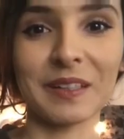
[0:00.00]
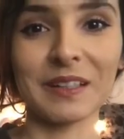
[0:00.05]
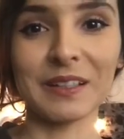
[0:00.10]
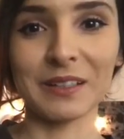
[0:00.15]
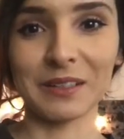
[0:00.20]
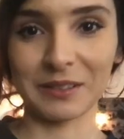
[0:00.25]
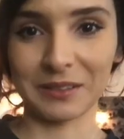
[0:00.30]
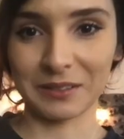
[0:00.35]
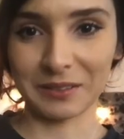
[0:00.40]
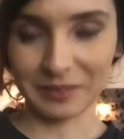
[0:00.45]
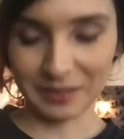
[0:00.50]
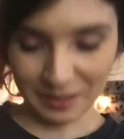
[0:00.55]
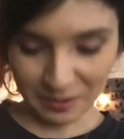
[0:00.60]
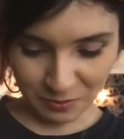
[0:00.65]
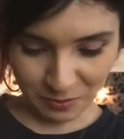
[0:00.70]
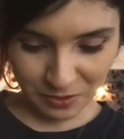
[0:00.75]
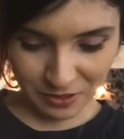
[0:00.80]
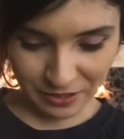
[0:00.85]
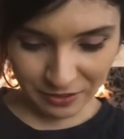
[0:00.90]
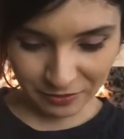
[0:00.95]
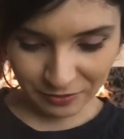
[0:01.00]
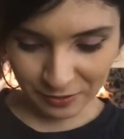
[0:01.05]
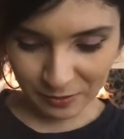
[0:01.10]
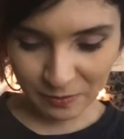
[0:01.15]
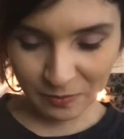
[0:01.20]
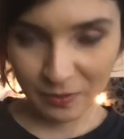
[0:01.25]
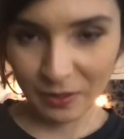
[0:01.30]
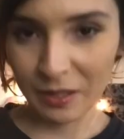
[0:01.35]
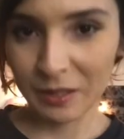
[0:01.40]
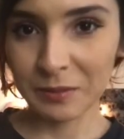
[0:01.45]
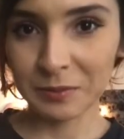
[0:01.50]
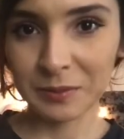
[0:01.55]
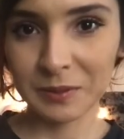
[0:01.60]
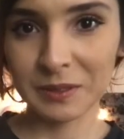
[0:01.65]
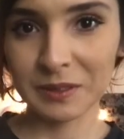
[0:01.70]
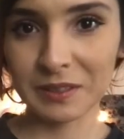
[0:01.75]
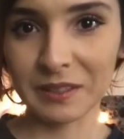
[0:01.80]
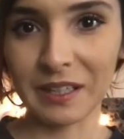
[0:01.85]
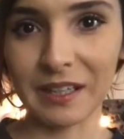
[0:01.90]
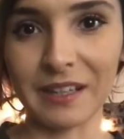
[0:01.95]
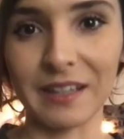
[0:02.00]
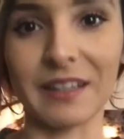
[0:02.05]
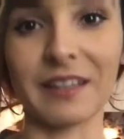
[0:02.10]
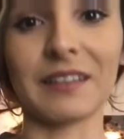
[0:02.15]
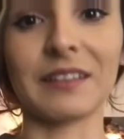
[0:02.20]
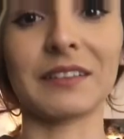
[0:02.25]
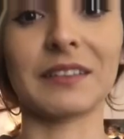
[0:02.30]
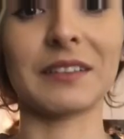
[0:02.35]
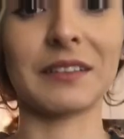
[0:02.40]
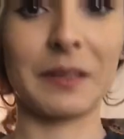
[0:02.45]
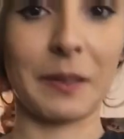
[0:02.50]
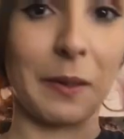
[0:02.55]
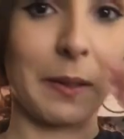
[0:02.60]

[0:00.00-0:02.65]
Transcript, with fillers: Uh, I'm wearing flip-flops and